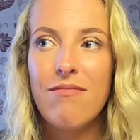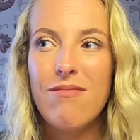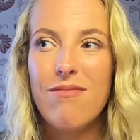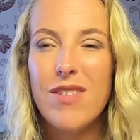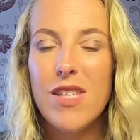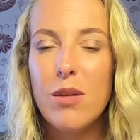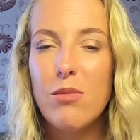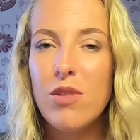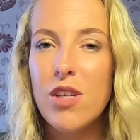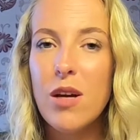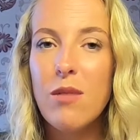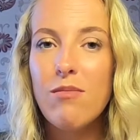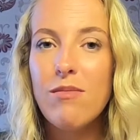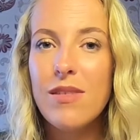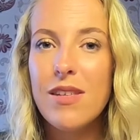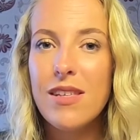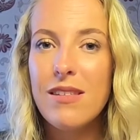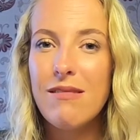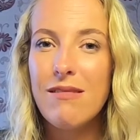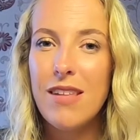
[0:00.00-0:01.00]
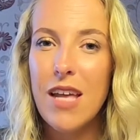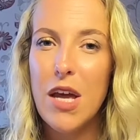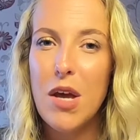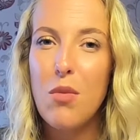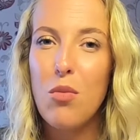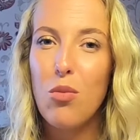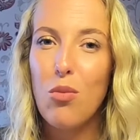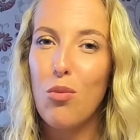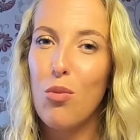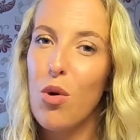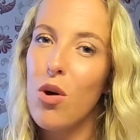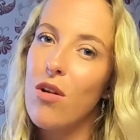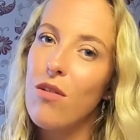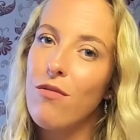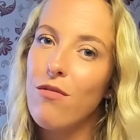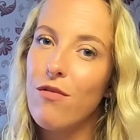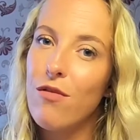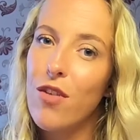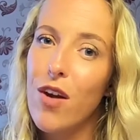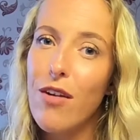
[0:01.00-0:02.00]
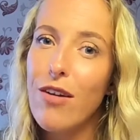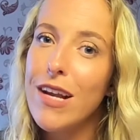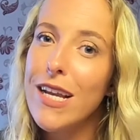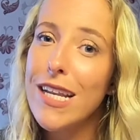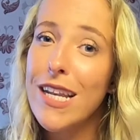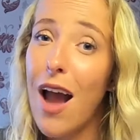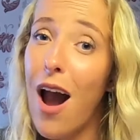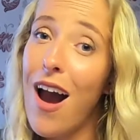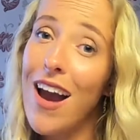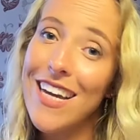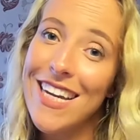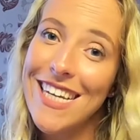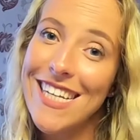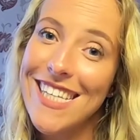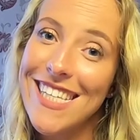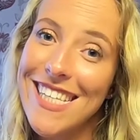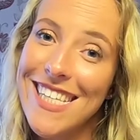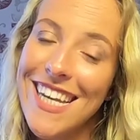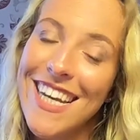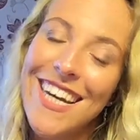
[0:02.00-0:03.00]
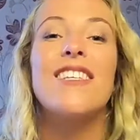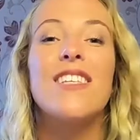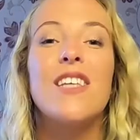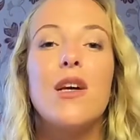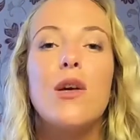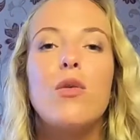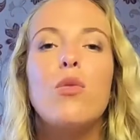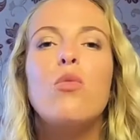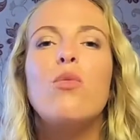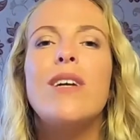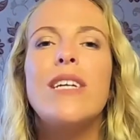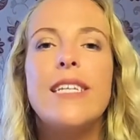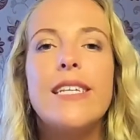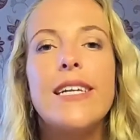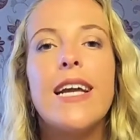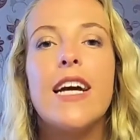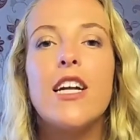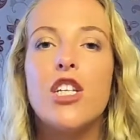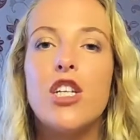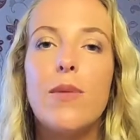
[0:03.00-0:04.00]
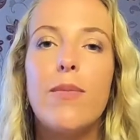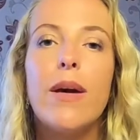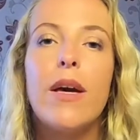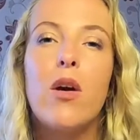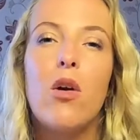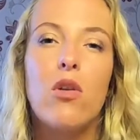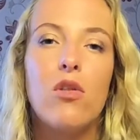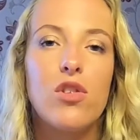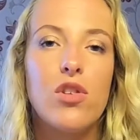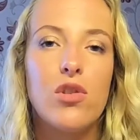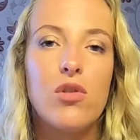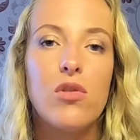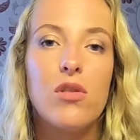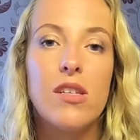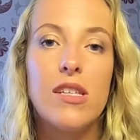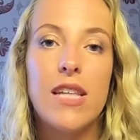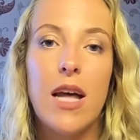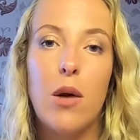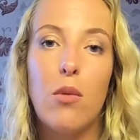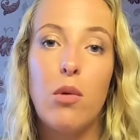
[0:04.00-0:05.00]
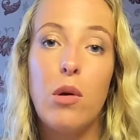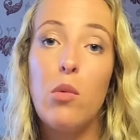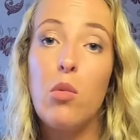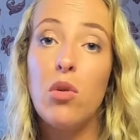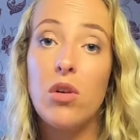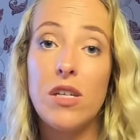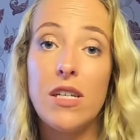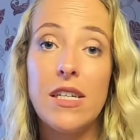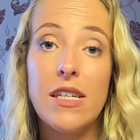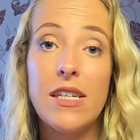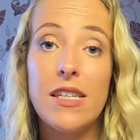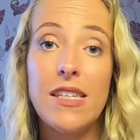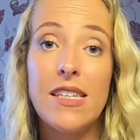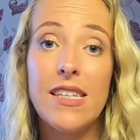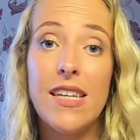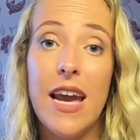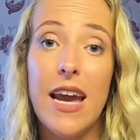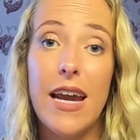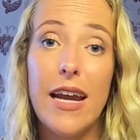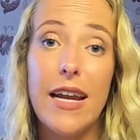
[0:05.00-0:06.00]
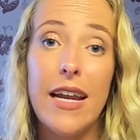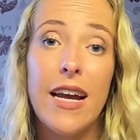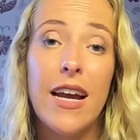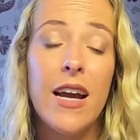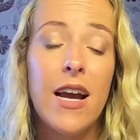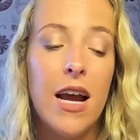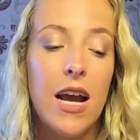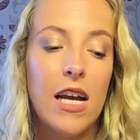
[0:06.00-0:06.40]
sometimes they weren't very nice, and so we did actually pick hostels that we wanted to stay in.